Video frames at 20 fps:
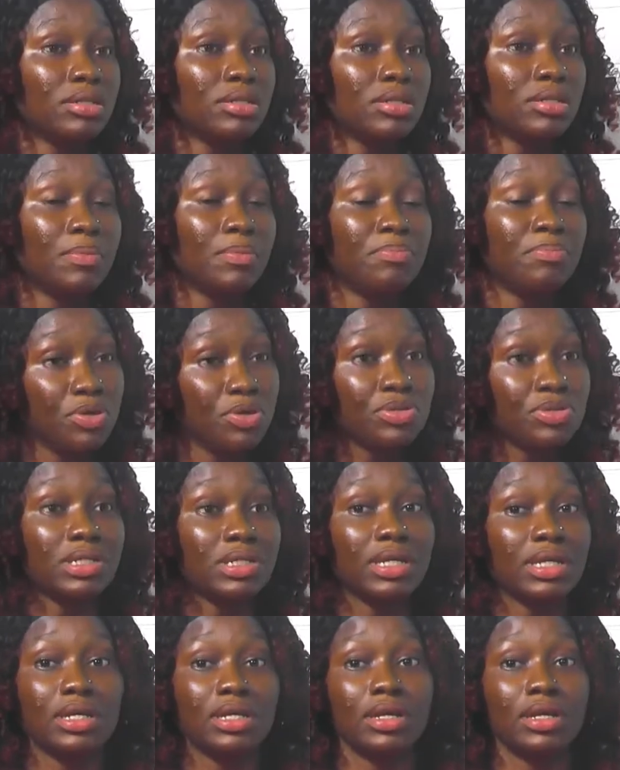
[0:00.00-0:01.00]

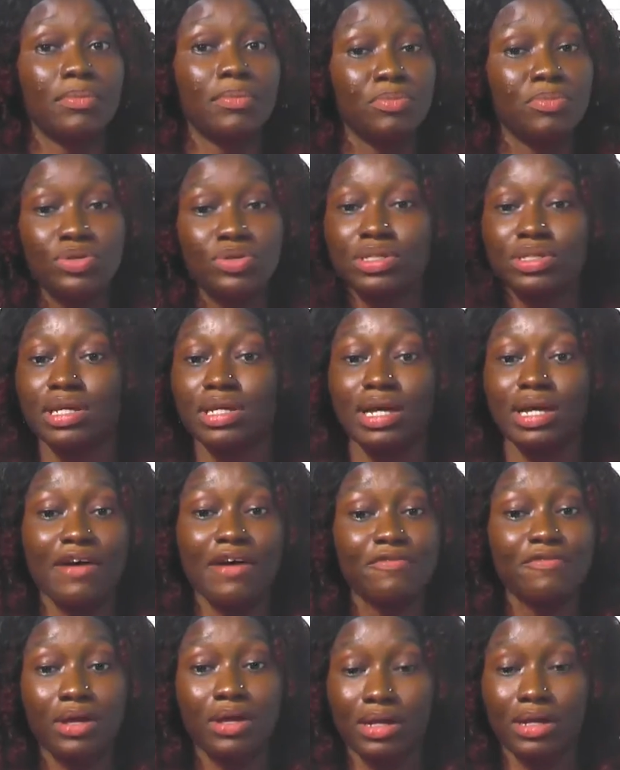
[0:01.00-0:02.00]
Music. Music,
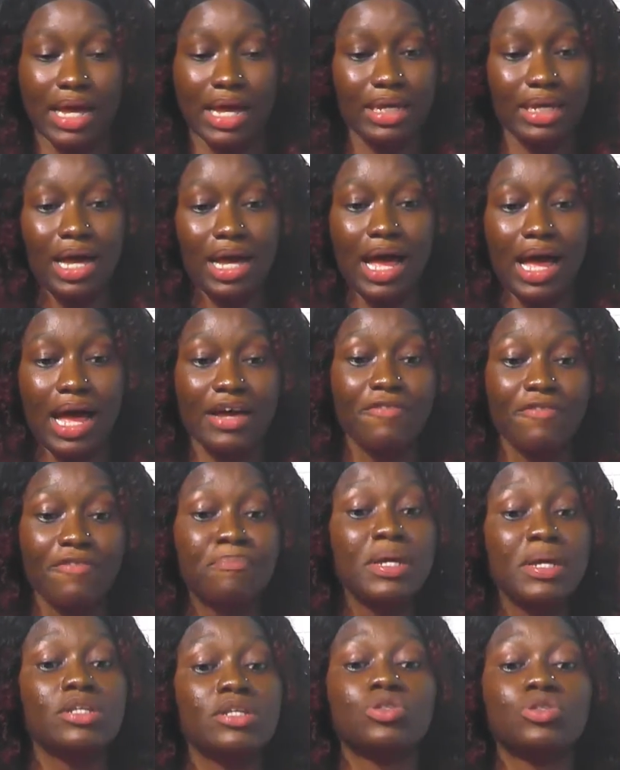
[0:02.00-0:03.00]
like, I have
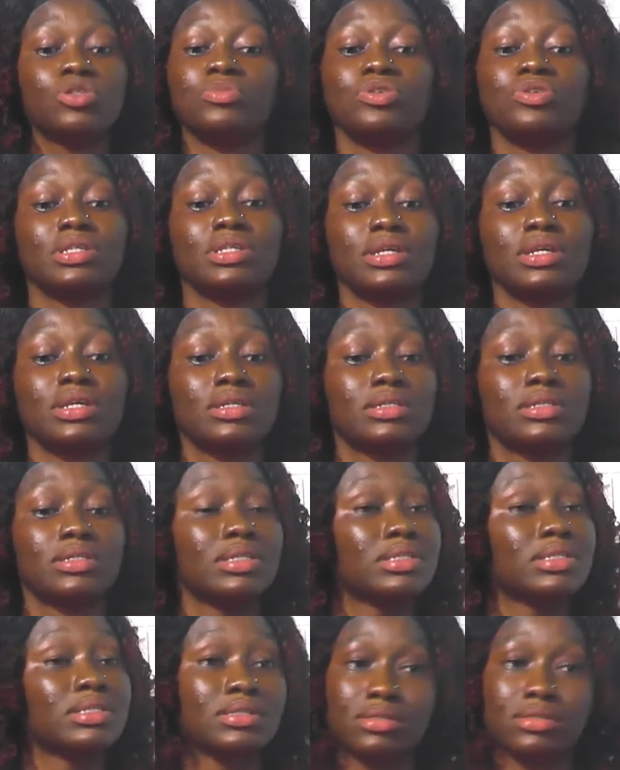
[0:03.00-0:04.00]
been into music
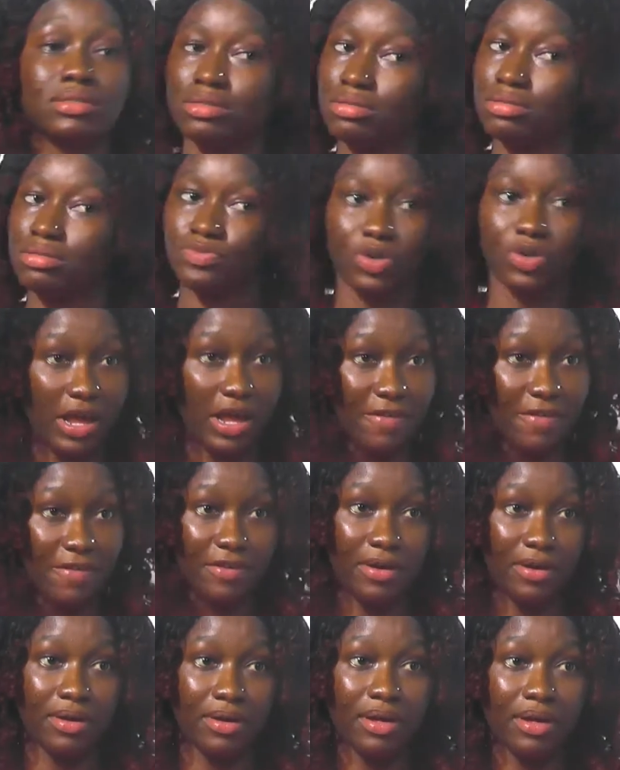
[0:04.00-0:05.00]
since
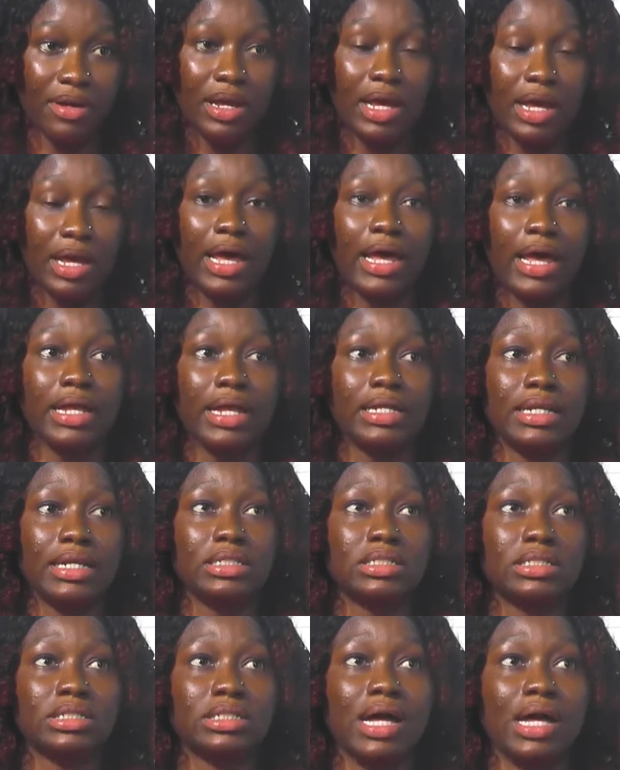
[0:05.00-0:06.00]
forever,
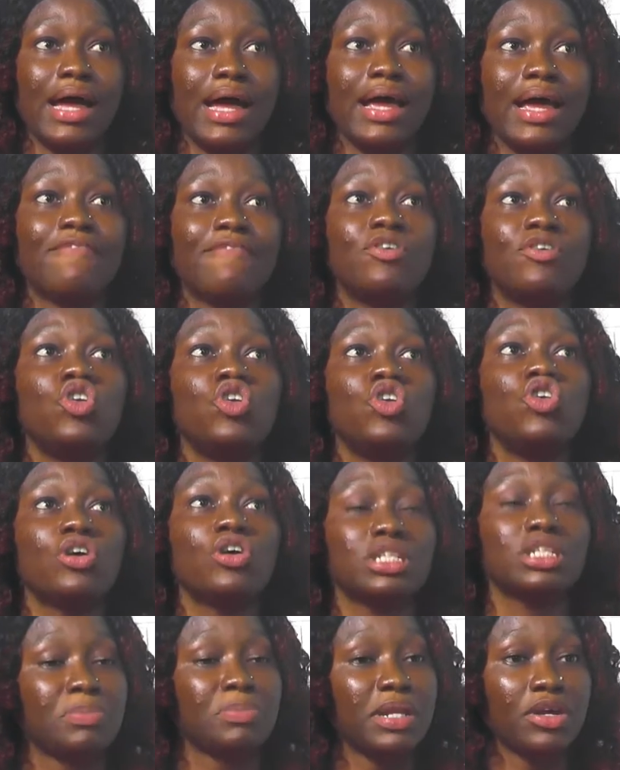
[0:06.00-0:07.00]
and I have
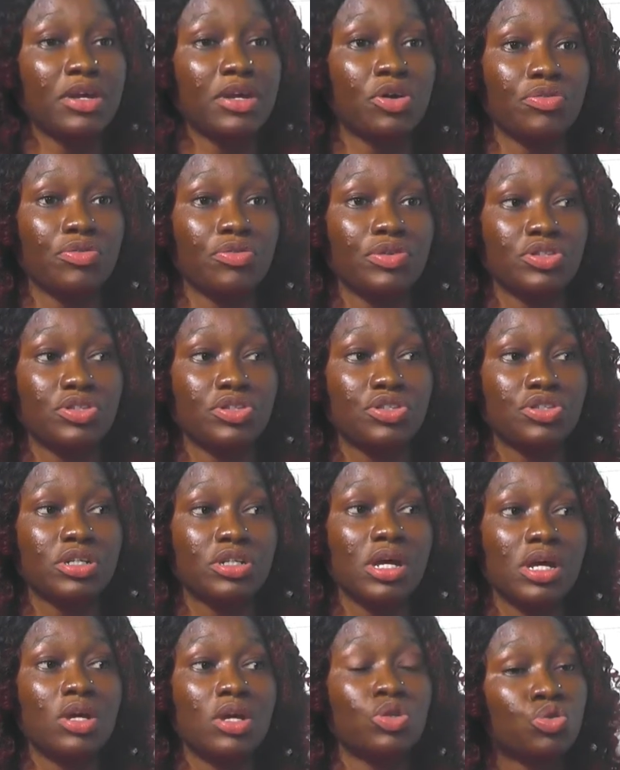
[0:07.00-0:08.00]
not been
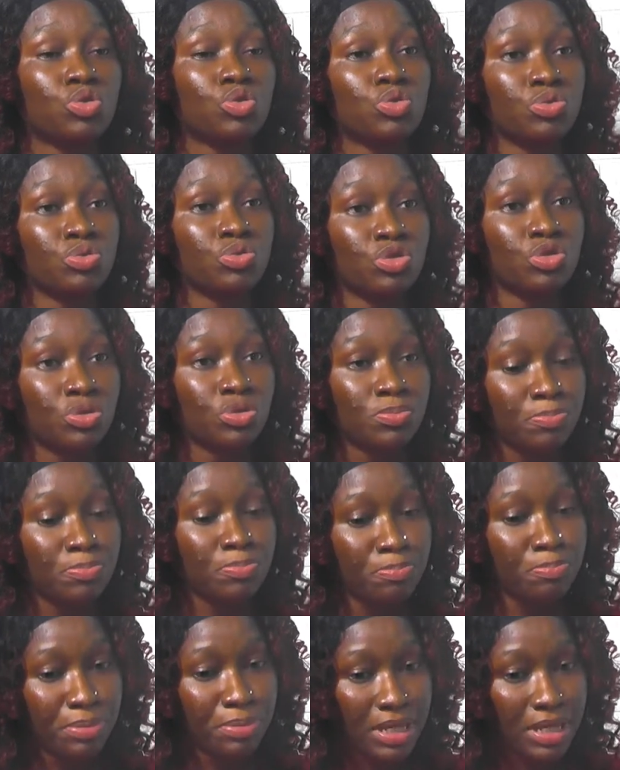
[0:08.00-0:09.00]
encouraged to
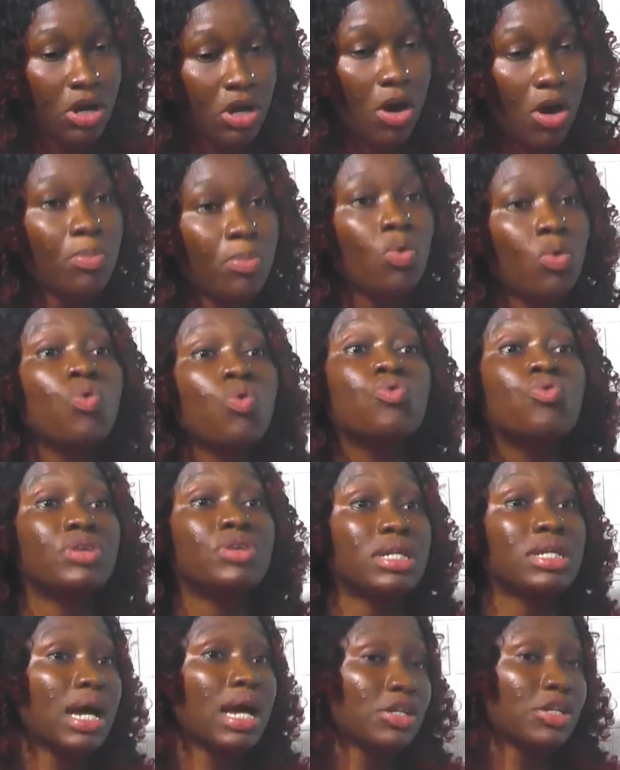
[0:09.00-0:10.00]
become who
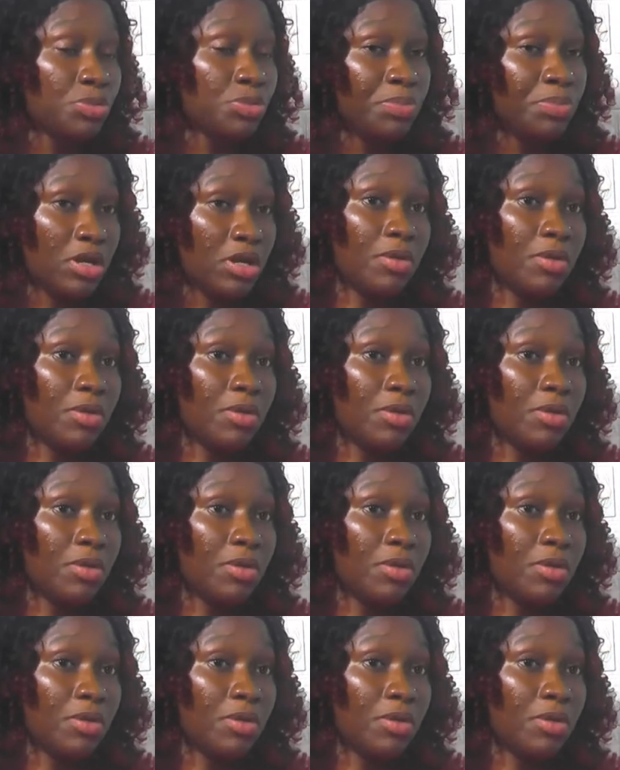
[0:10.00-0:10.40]
really I should become